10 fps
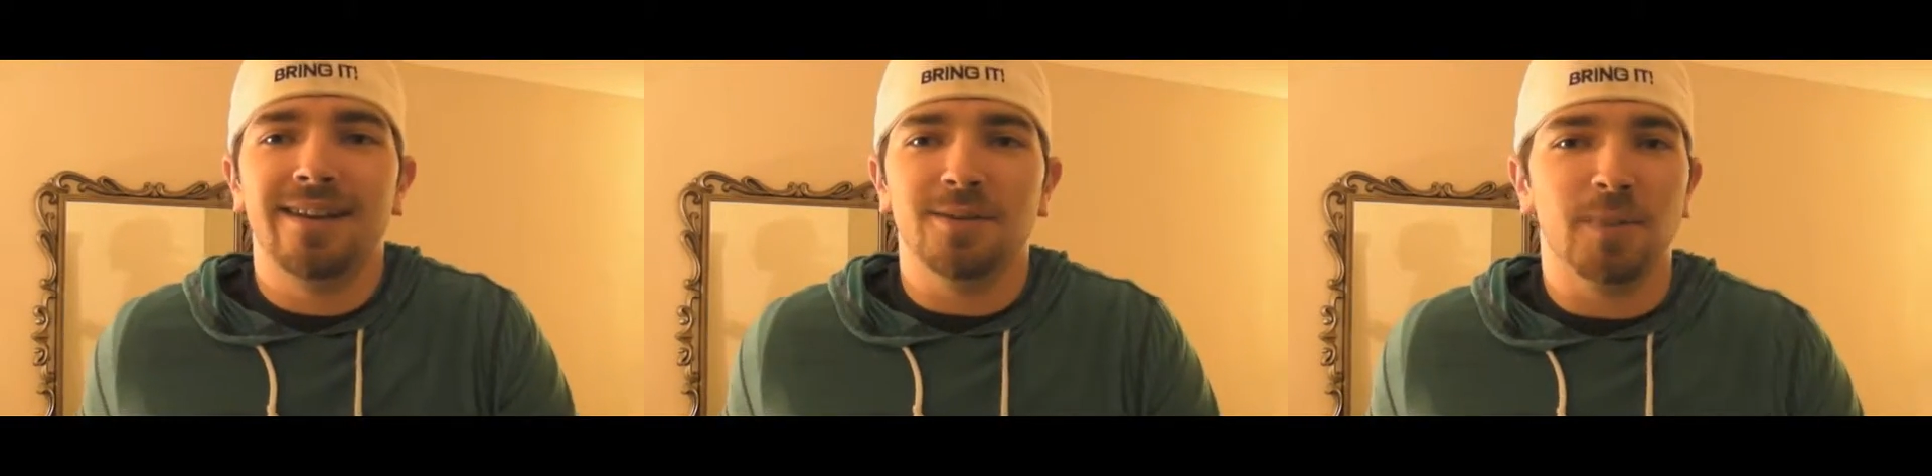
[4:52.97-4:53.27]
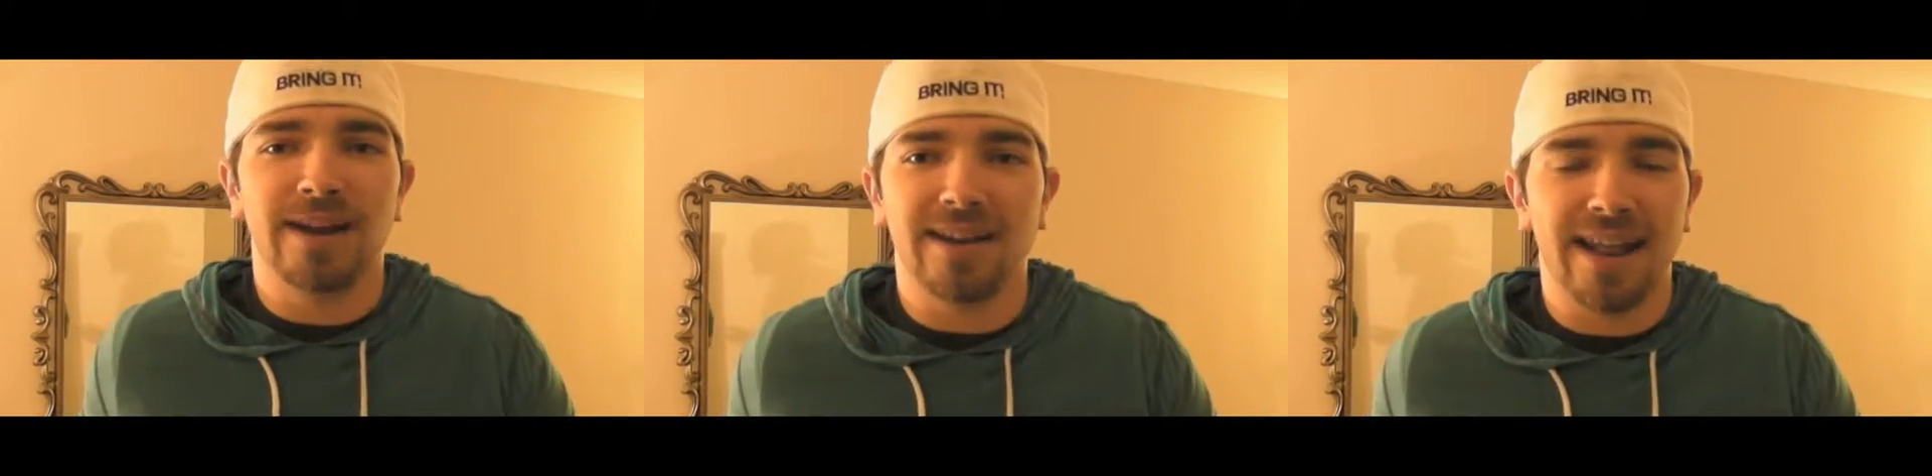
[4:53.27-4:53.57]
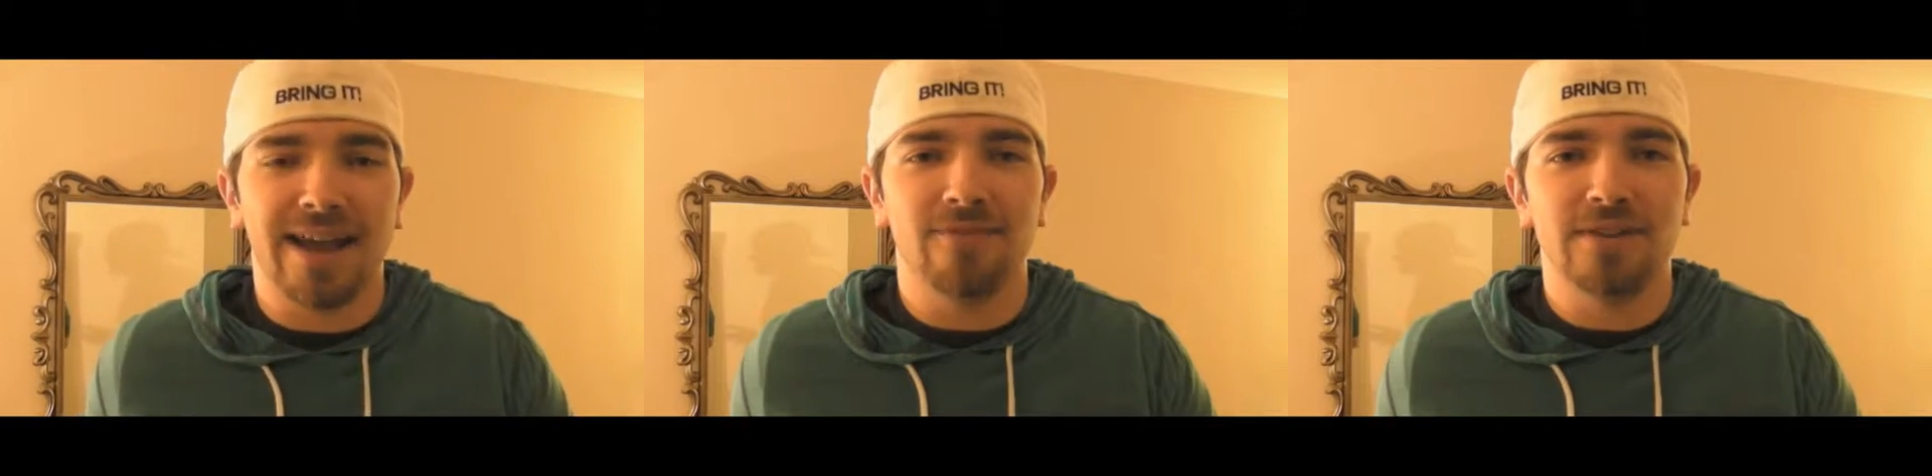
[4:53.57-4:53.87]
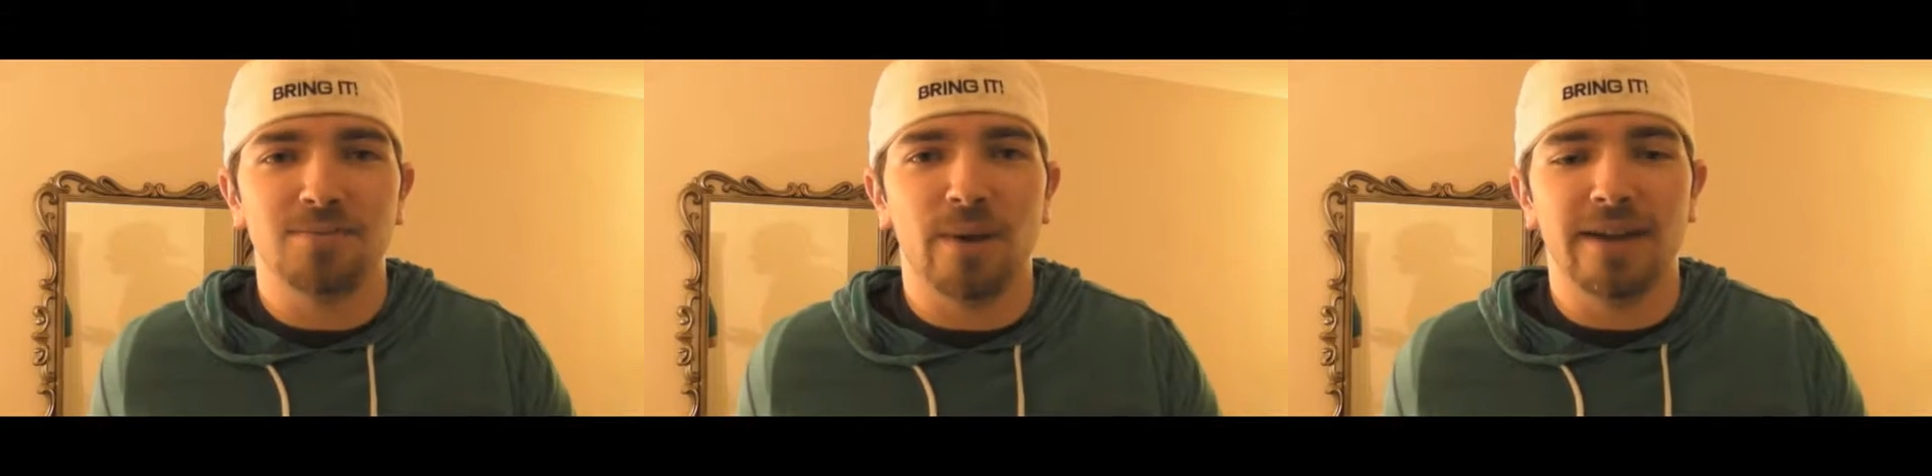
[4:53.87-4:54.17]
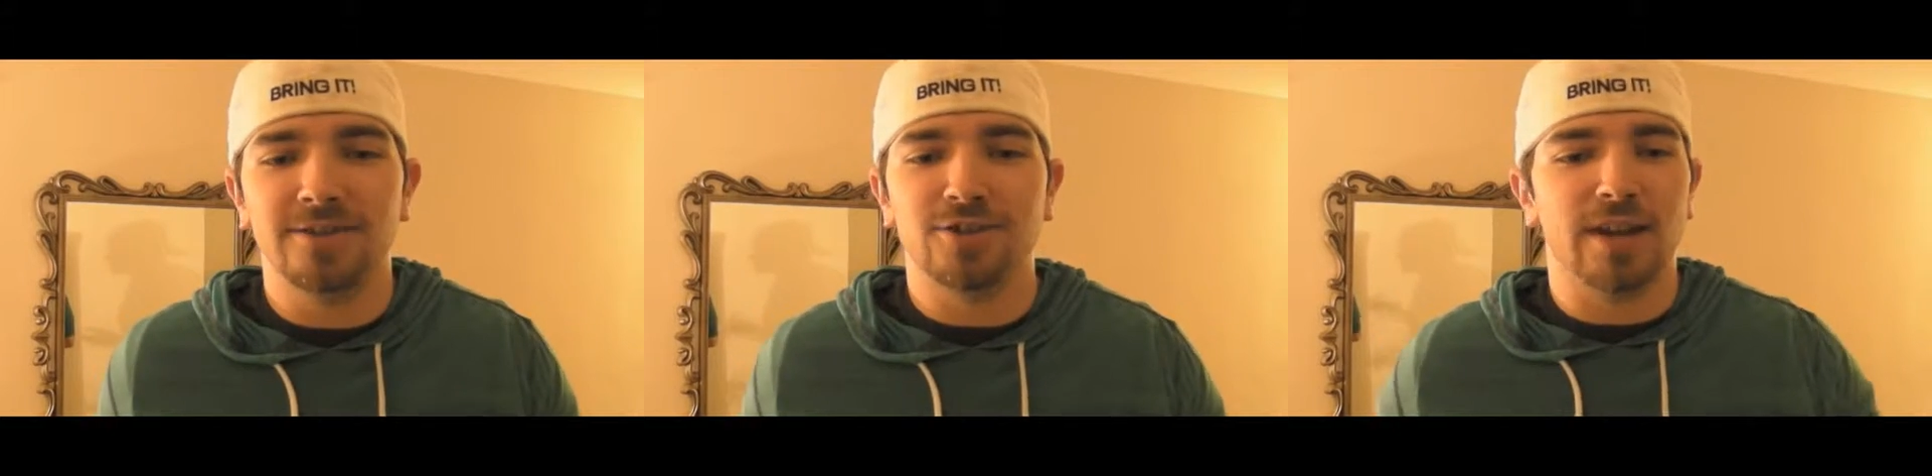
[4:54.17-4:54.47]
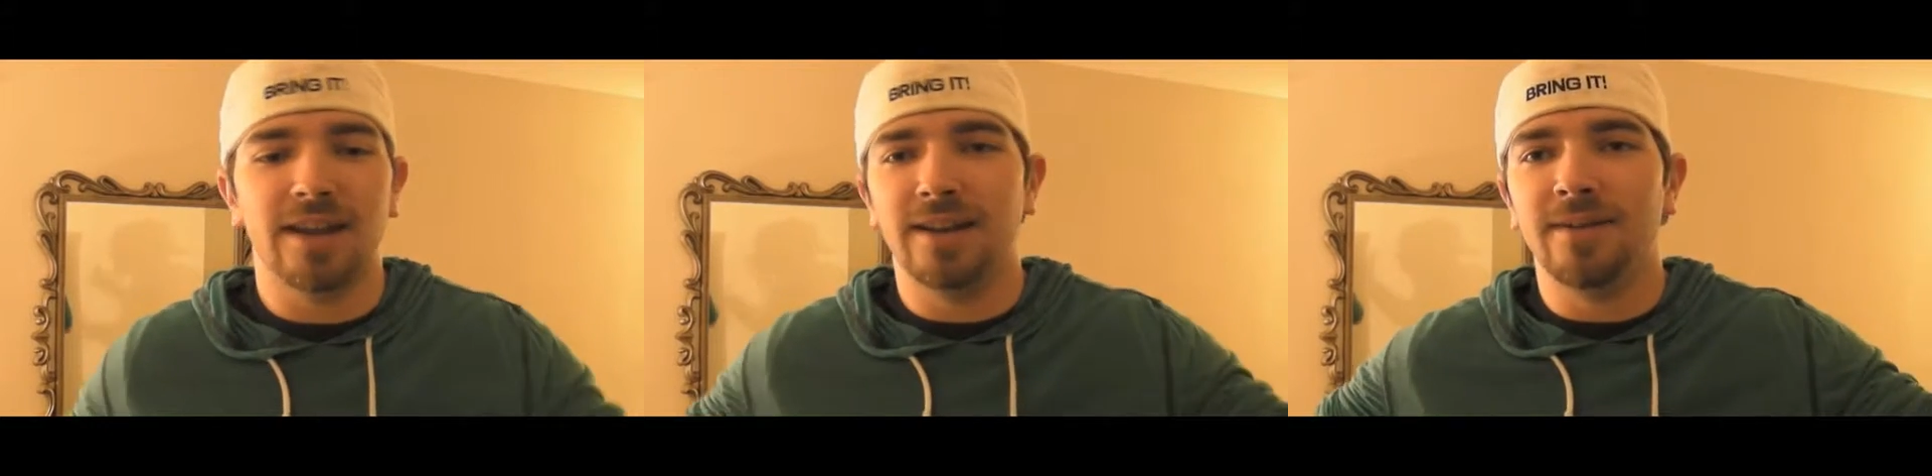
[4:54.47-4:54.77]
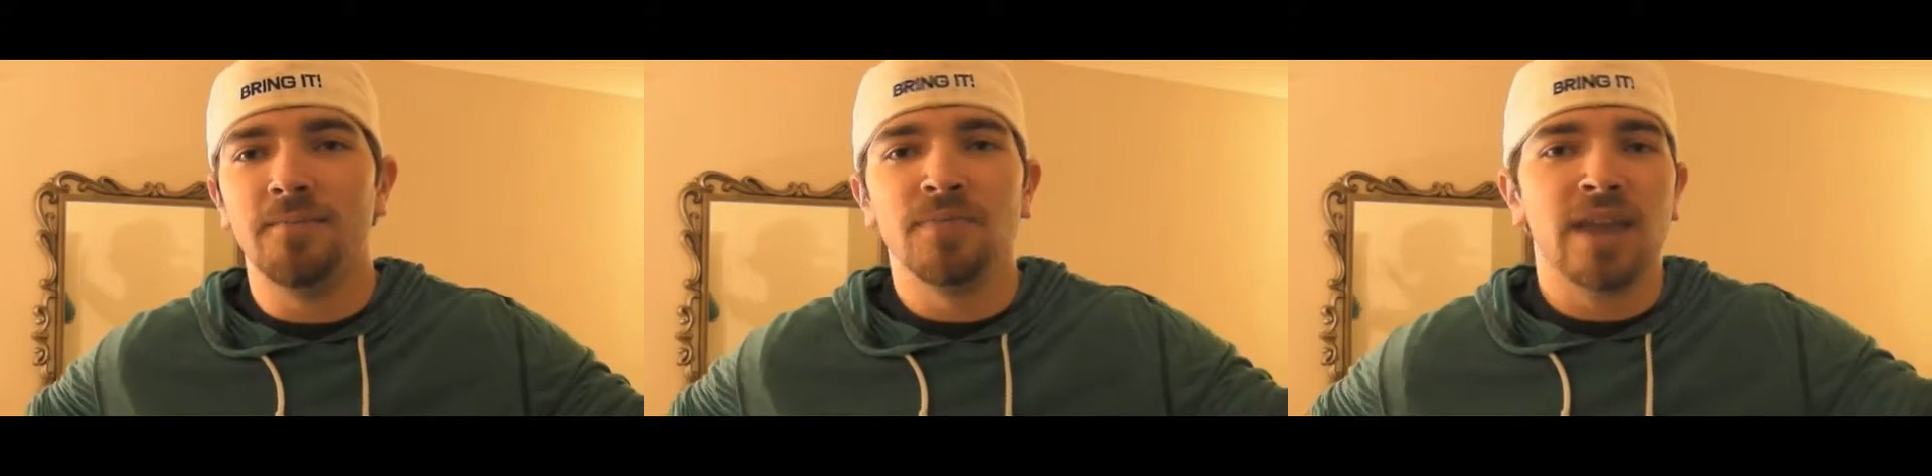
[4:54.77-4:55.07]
you might not have this bench, and